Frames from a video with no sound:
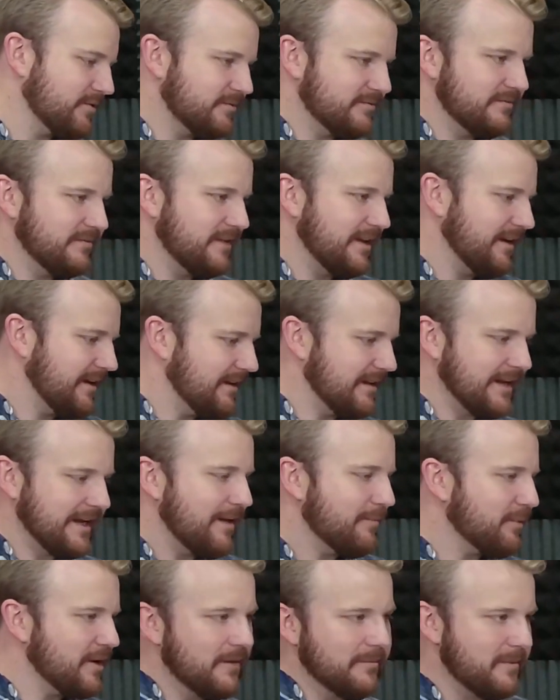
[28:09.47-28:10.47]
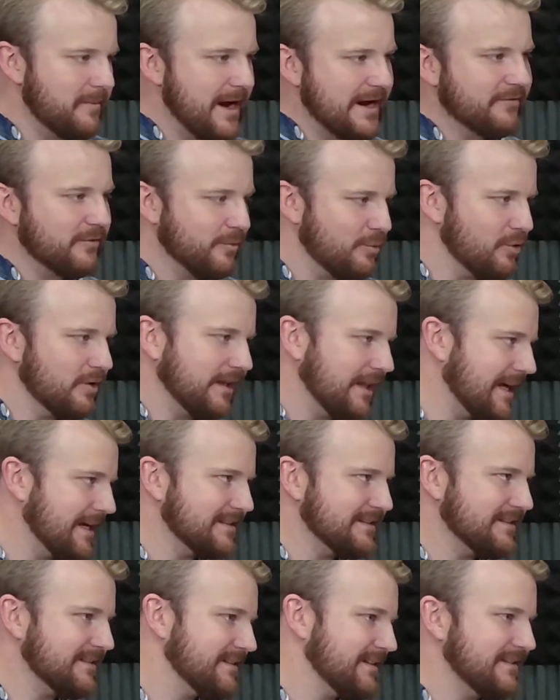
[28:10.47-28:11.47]
they kept coming back for more
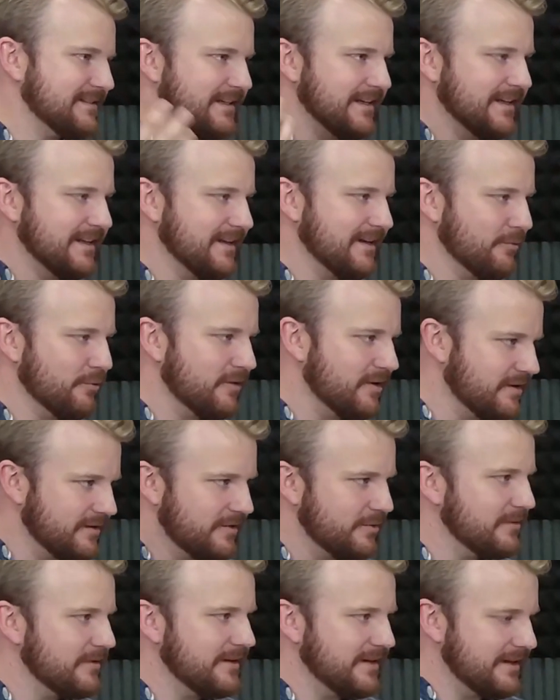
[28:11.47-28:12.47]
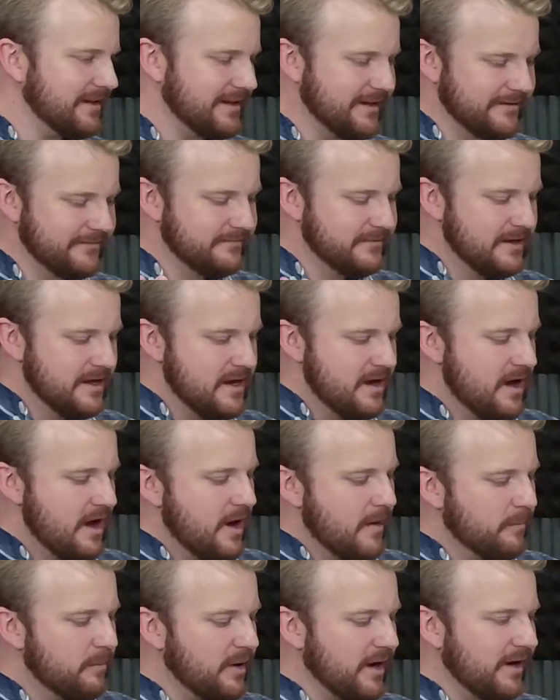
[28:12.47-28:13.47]
glasses because they weren't doing it,
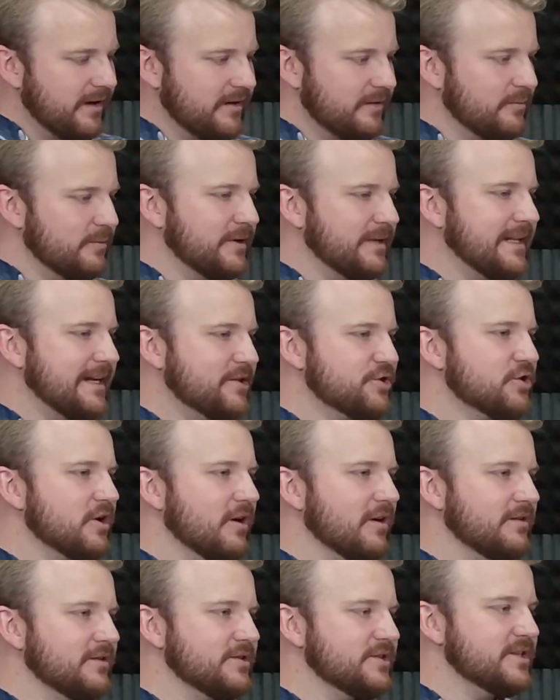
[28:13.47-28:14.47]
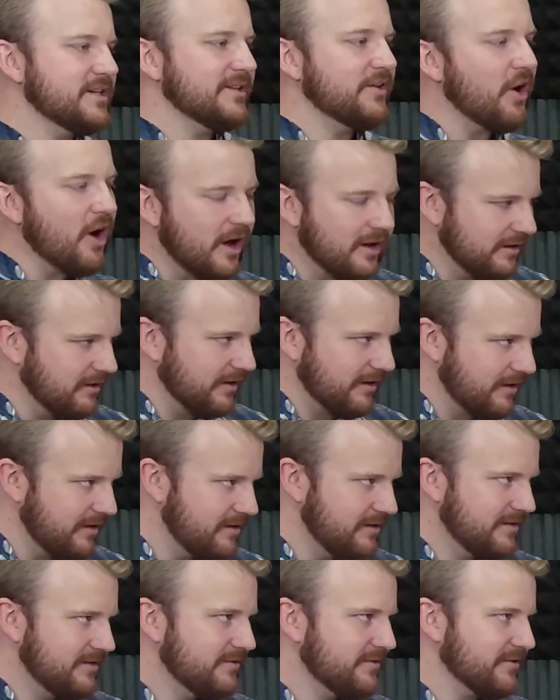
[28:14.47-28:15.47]
But when they charged $1
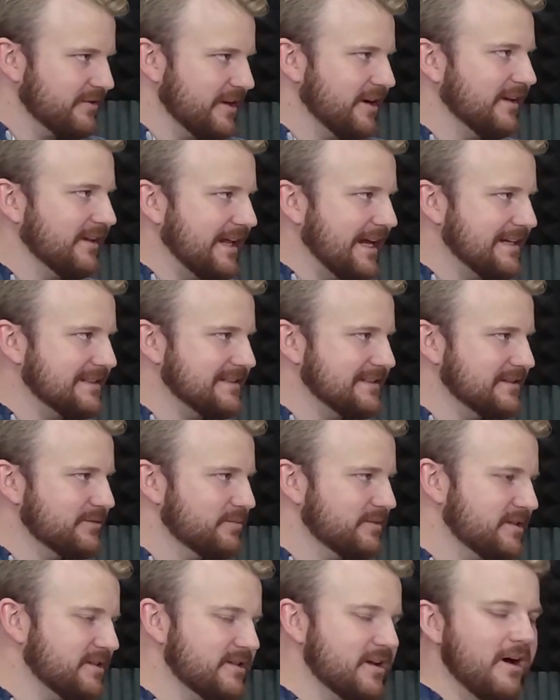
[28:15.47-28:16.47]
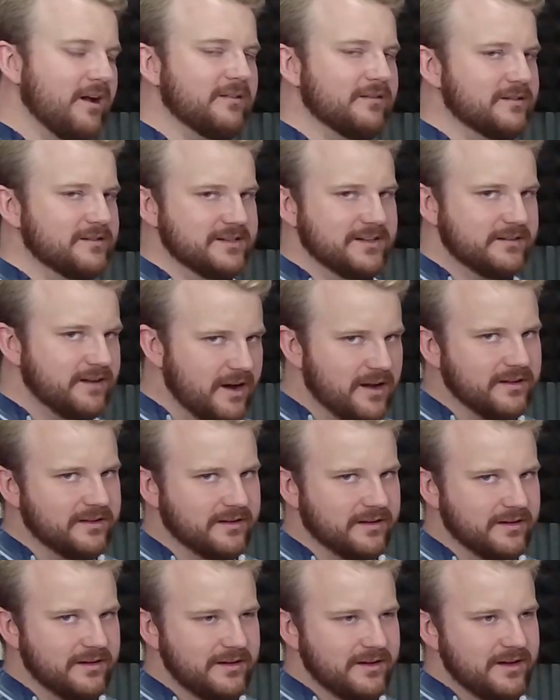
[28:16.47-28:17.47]
for their glasses, which $1 is
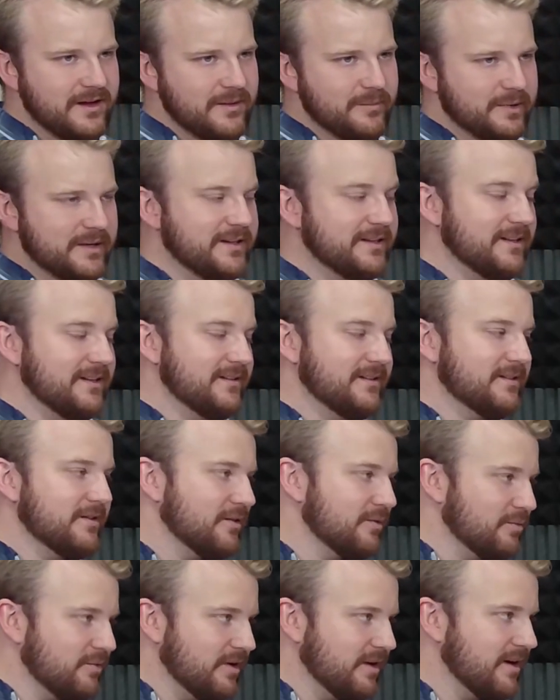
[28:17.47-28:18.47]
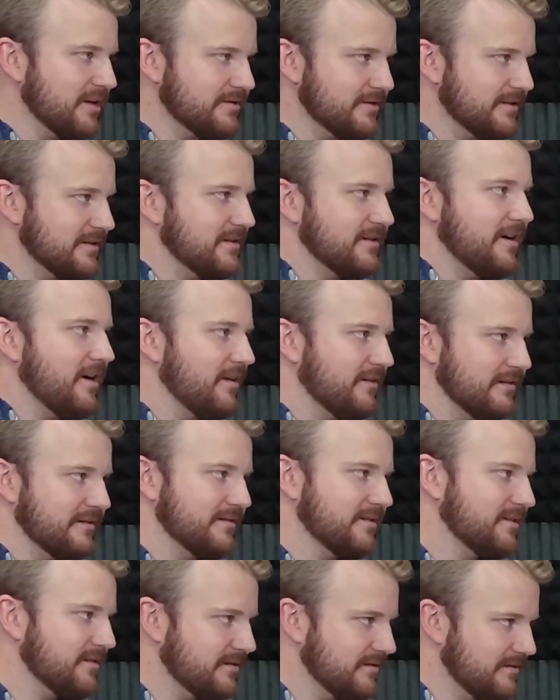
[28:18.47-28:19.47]
$1, but in these third world countries,
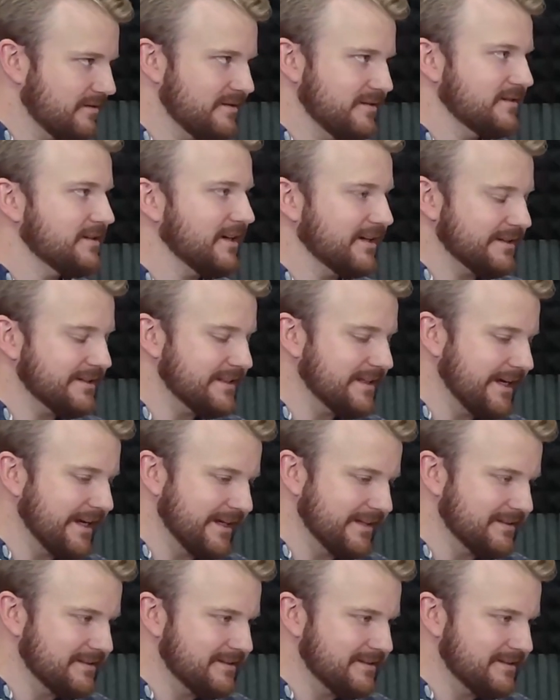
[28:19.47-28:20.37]
$1's a good chunk of change.